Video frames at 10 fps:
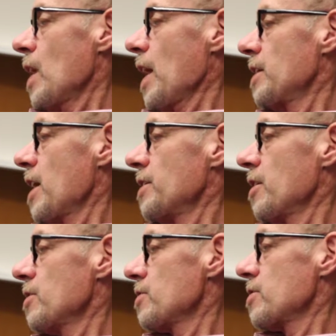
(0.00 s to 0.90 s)
then
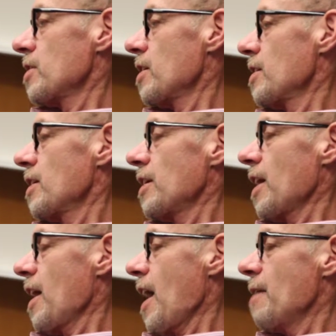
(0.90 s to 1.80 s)
there's,
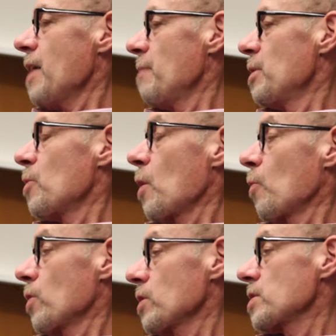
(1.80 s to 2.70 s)
I mean,
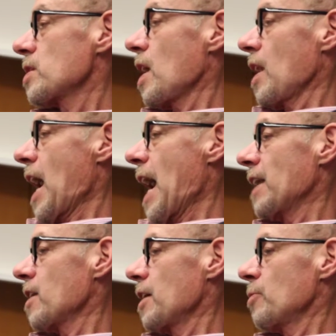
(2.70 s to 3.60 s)
what works a
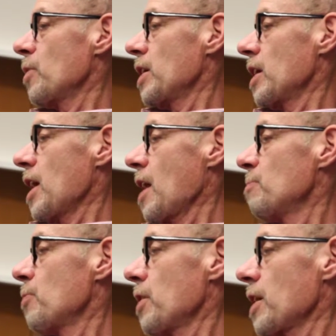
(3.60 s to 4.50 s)
lot, like when in an
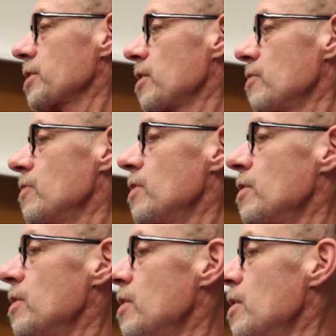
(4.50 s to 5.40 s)
unproductive
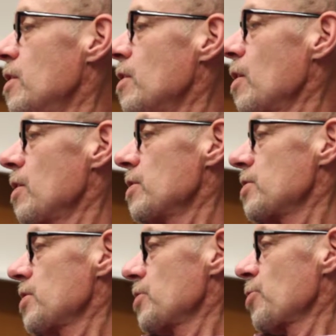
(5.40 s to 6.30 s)

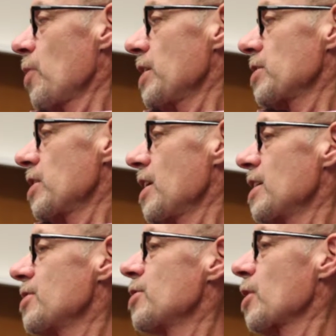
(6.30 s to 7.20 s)
situation,
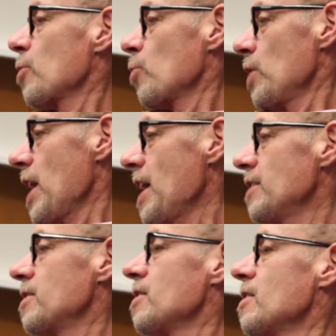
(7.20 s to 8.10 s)
is to
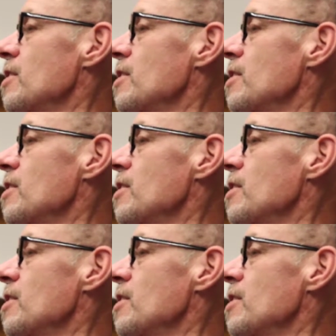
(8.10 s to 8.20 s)
create